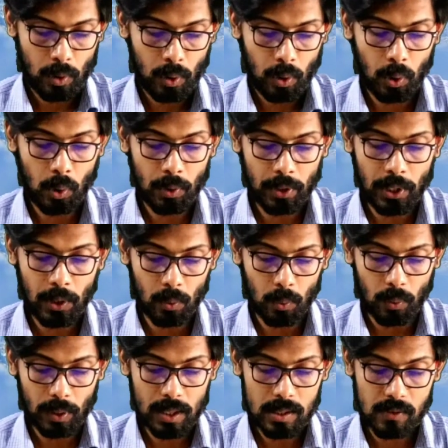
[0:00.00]
who
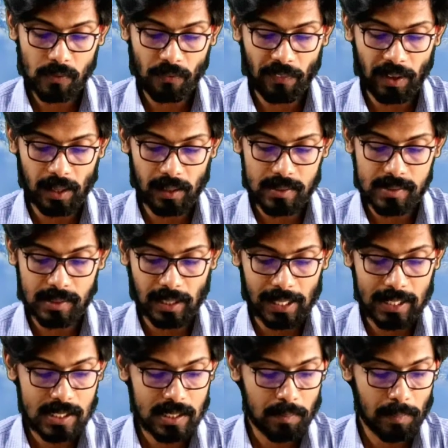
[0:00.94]
knew his fields
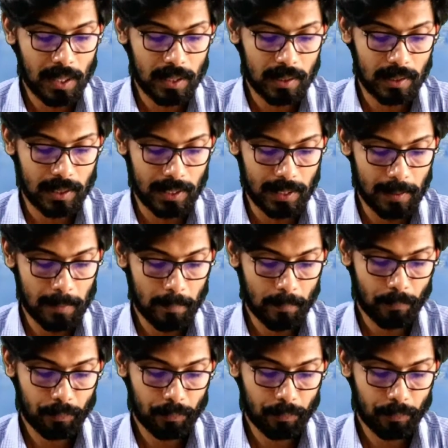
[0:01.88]
intimately,